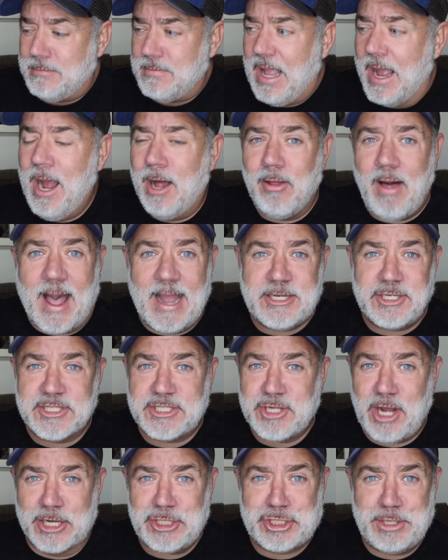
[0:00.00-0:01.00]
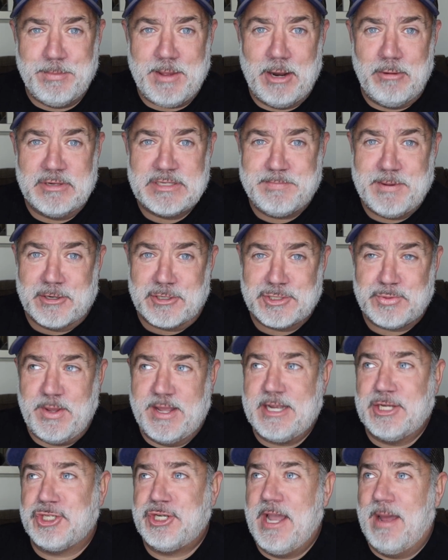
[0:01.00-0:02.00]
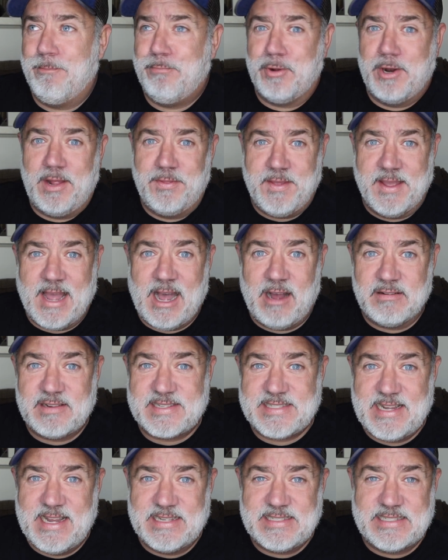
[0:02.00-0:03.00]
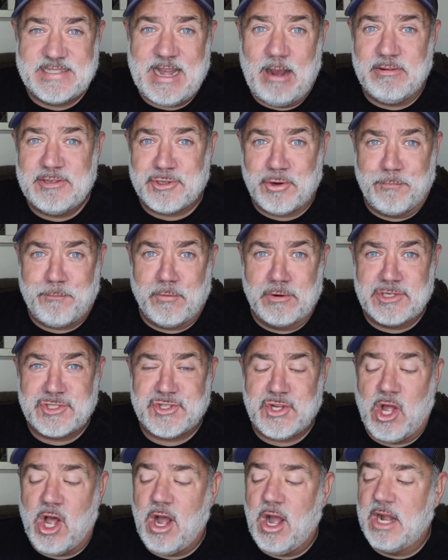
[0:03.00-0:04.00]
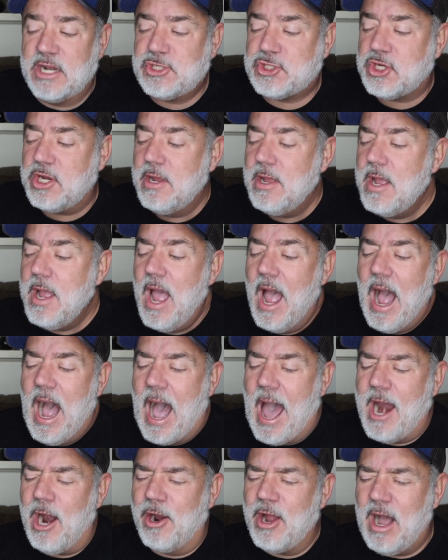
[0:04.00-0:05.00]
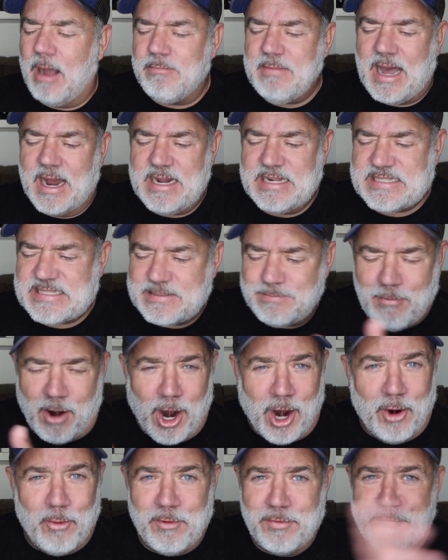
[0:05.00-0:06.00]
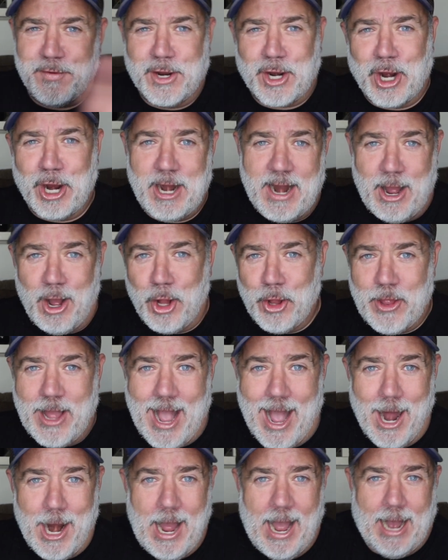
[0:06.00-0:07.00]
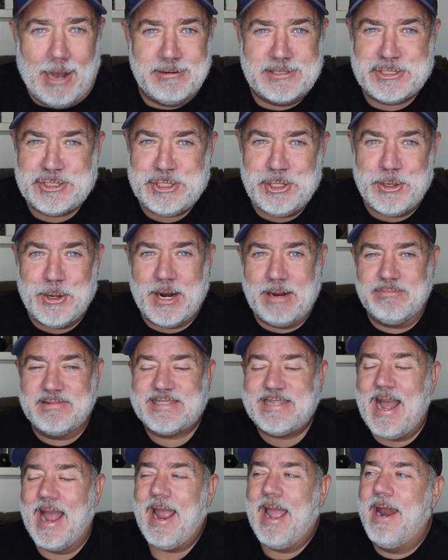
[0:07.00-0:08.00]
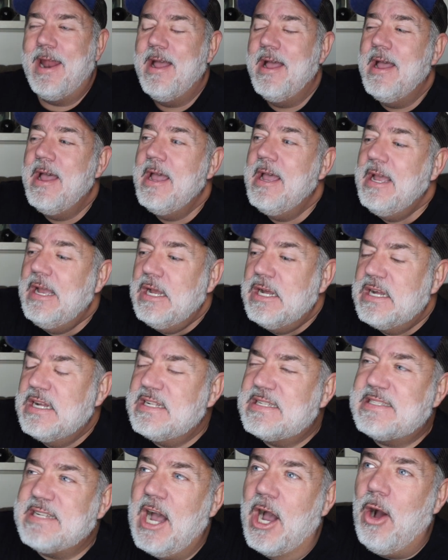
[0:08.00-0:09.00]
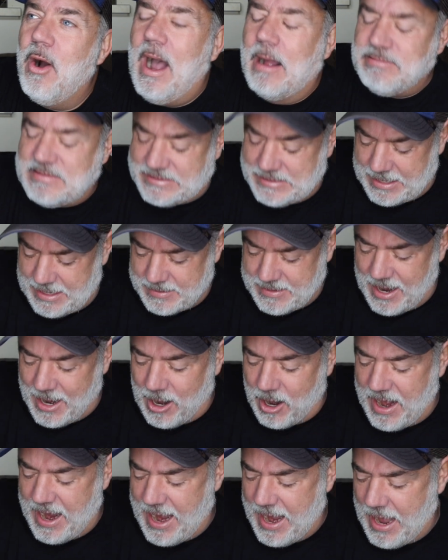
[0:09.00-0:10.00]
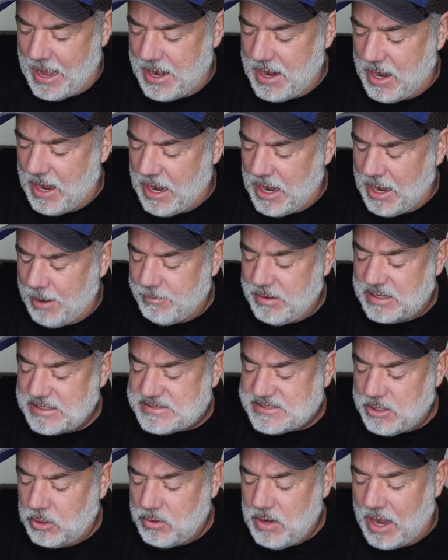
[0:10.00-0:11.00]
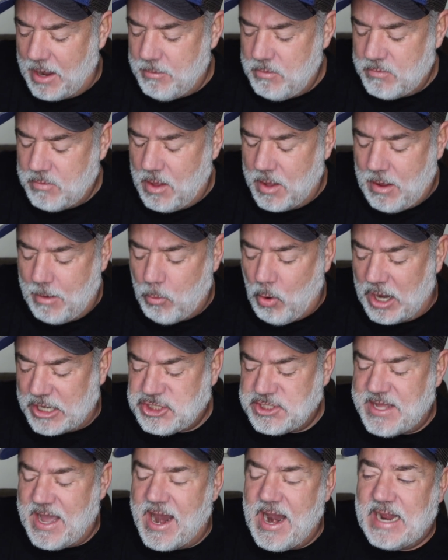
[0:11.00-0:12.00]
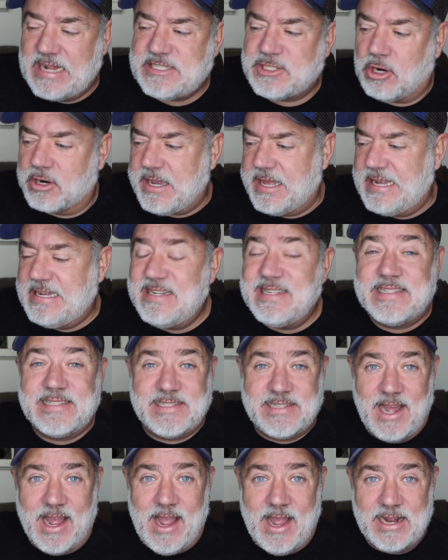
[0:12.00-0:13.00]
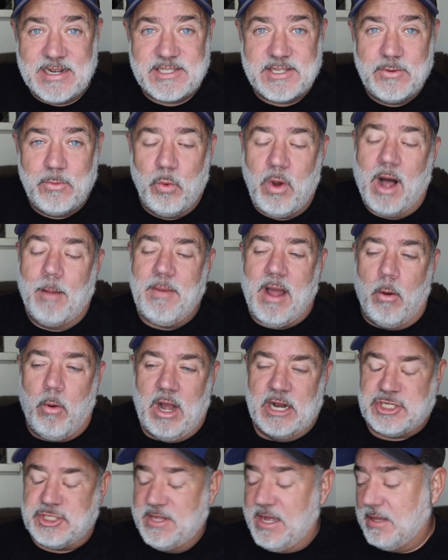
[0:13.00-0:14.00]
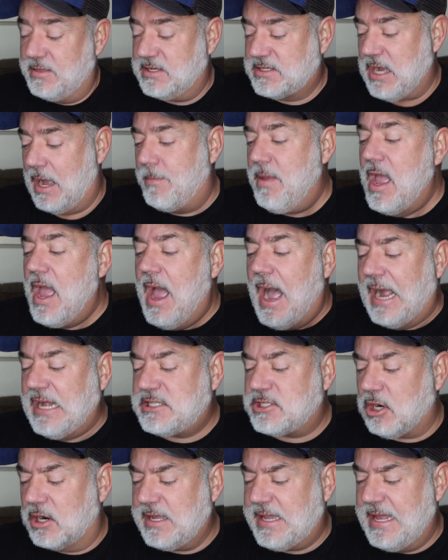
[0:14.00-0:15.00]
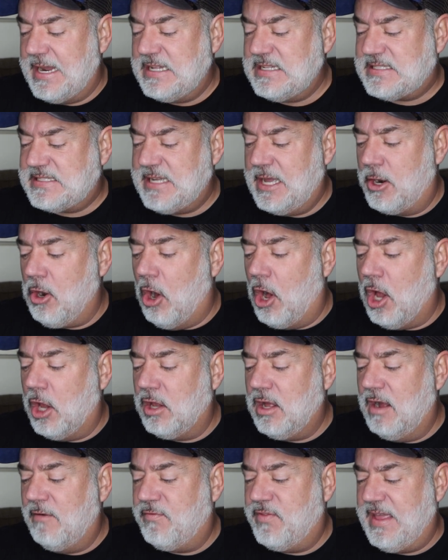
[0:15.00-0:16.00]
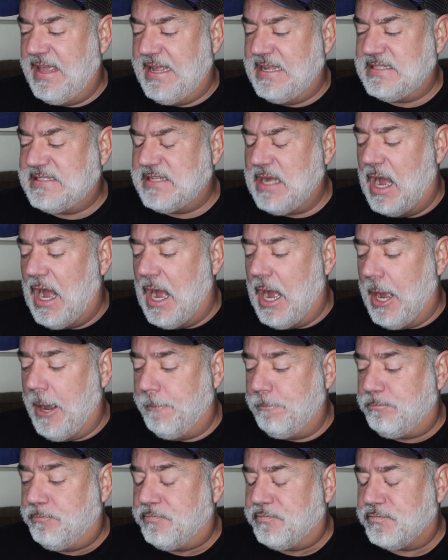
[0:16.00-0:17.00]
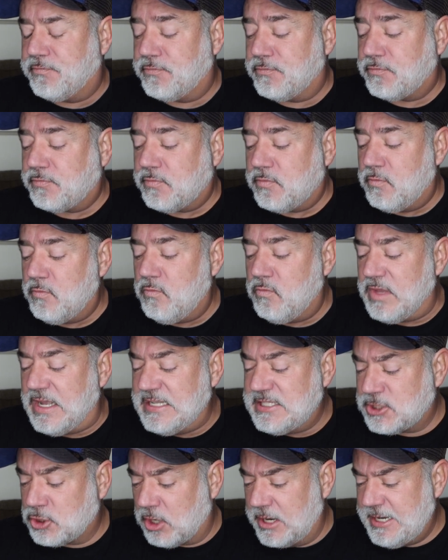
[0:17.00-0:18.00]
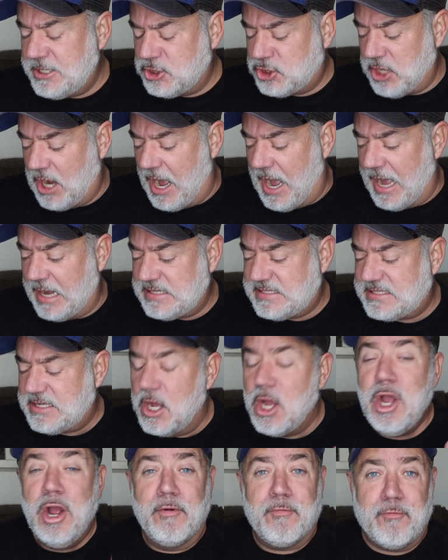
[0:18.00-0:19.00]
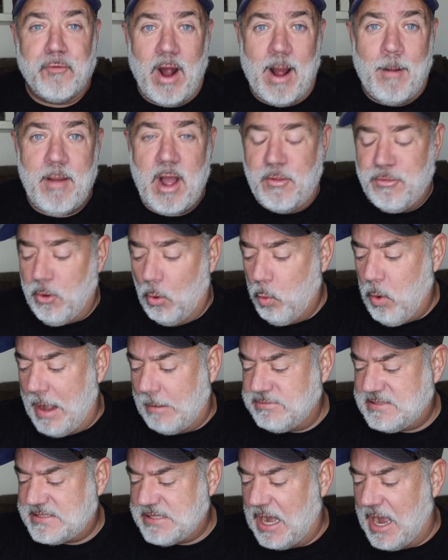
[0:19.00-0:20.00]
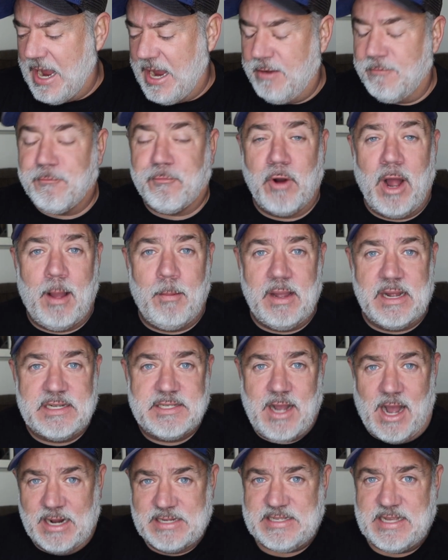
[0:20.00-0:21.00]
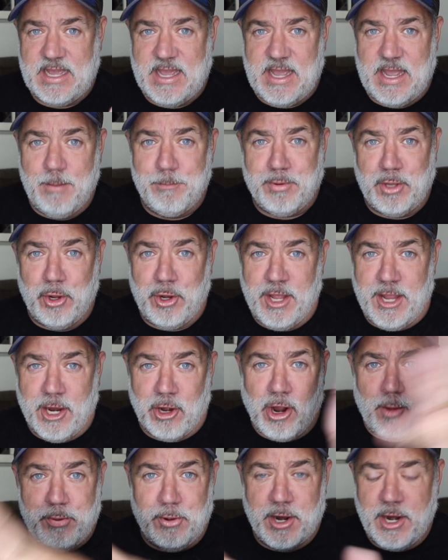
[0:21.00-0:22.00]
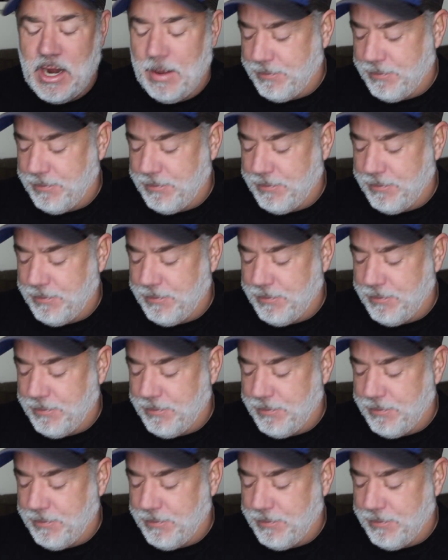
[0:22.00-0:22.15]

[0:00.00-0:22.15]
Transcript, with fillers: Hell, I just thought she meant it was bittersweet because she hadn't put anything out since, and that was her first launch. I don't know. I'm not as smart with figuring all that out. You know what I'm saying? So I'm sitting there, and um, so I'm watching that, and I start getting sent. Well, I'm not watching that at the time. I started getting sent all of these. Um, screenshots from the website from Tati Beauty. Here, I'll put it